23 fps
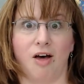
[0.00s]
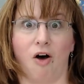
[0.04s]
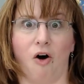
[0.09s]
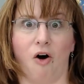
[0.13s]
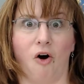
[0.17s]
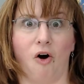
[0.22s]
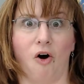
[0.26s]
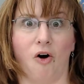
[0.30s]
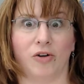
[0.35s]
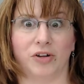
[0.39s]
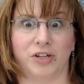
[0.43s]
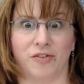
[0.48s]

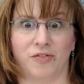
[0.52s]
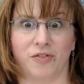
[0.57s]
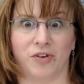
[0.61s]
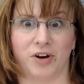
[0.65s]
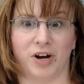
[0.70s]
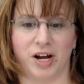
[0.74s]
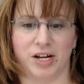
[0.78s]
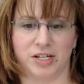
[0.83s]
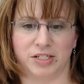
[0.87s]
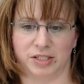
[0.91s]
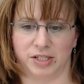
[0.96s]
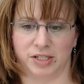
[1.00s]
All the different
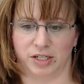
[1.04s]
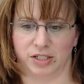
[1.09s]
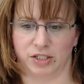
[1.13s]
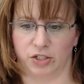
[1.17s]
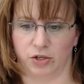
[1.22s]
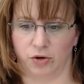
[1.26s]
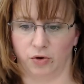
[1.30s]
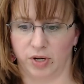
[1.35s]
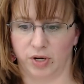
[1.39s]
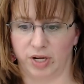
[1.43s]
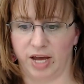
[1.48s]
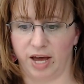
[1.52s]
kinds of things to
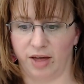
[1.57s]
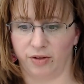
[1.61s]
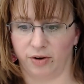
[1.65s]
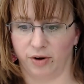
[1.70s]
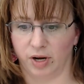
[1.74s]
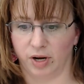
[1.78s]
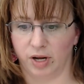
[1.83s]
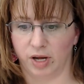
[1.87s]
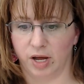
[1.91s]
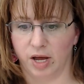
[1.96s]
go together.